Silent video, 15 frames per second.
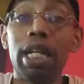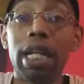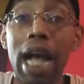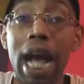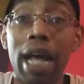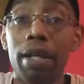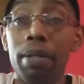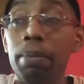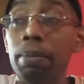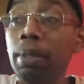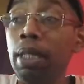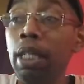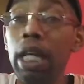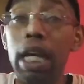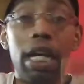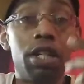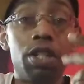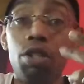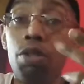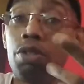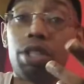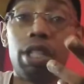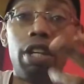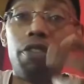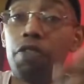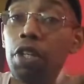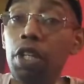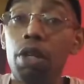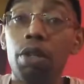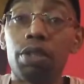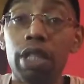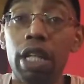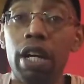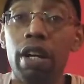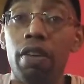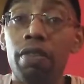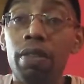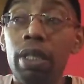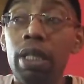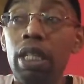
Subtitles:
got them. And you see for yourself.